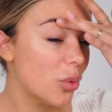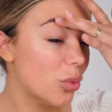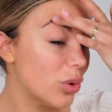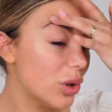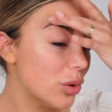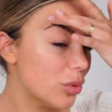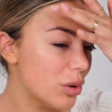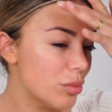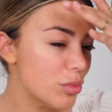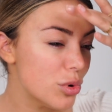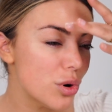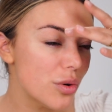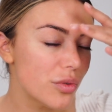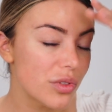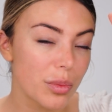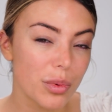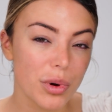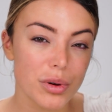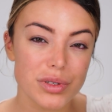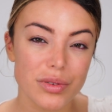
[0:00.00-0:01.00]
we
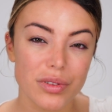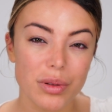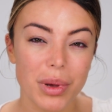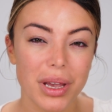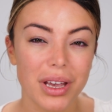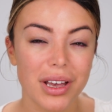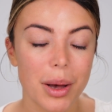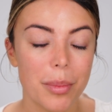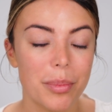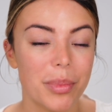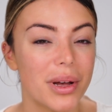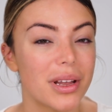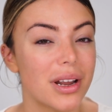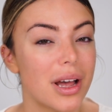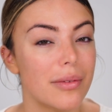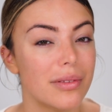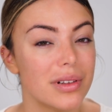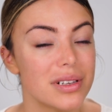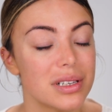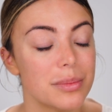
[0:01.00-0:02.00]
removed most of the makeup, but
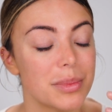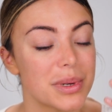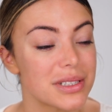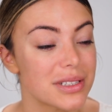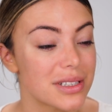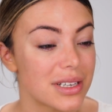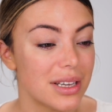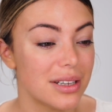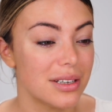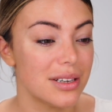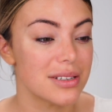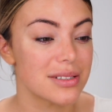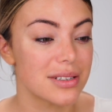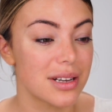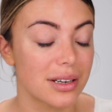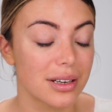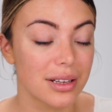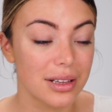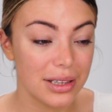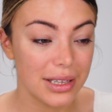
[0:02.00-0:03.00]
obviously my skin is
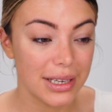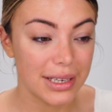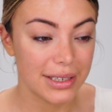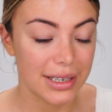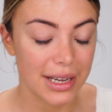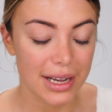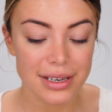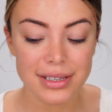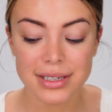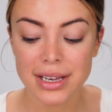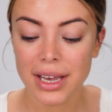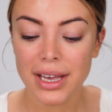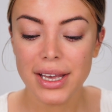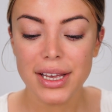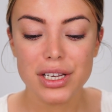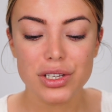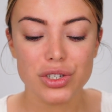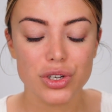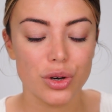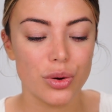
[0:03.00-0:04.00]
not clean yet.
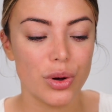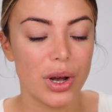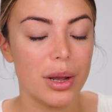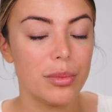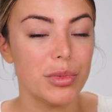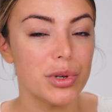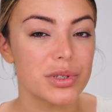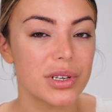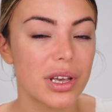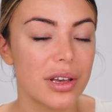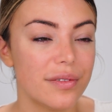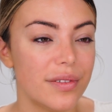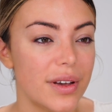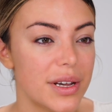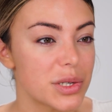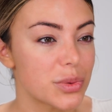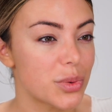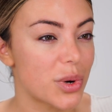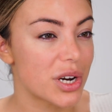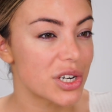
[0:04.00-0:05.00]
So I'm using a
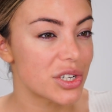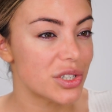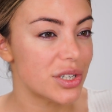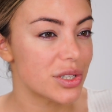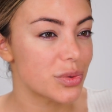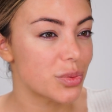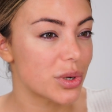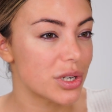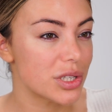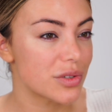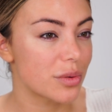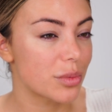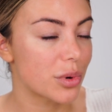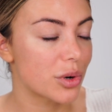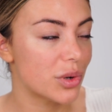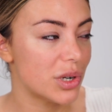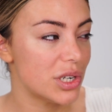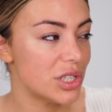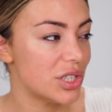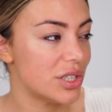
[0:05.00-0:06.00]
face wash. This one is from
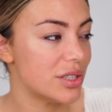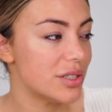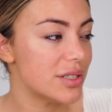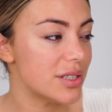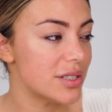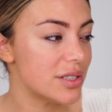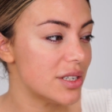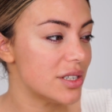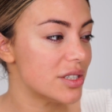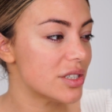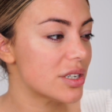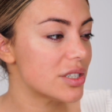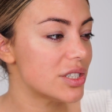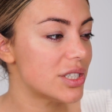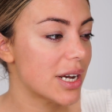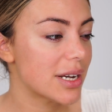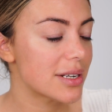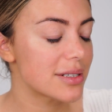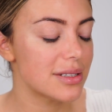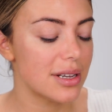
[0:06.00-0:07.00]
Origins. This is
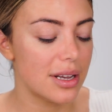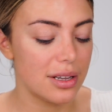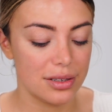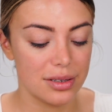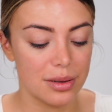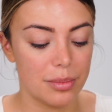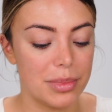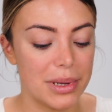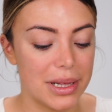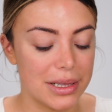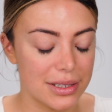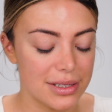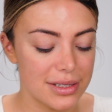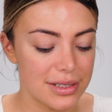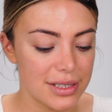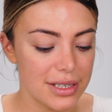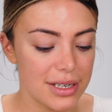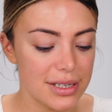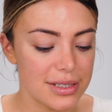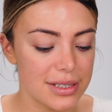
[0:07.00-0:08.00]
Checks and
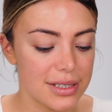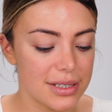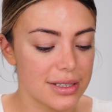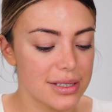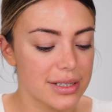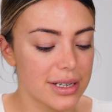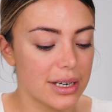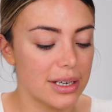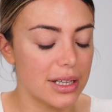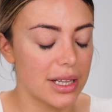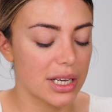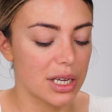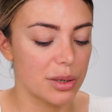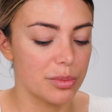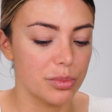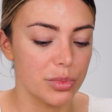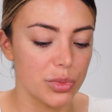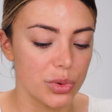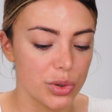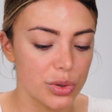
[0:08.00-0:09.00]
Balances. This is kind of like a
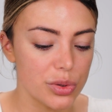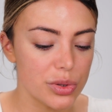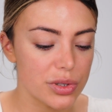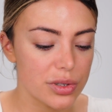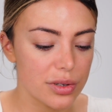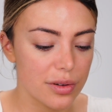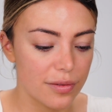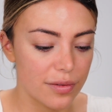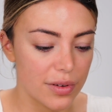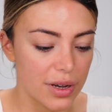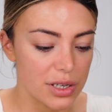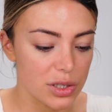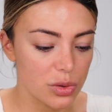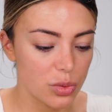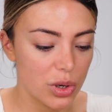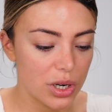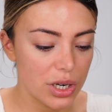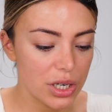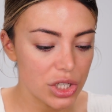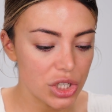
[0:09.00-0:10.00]
mousse face
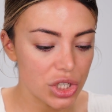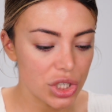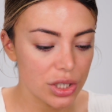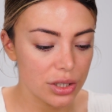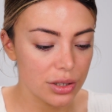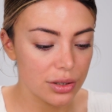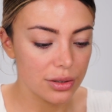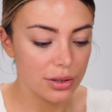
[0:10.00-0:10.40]
wash,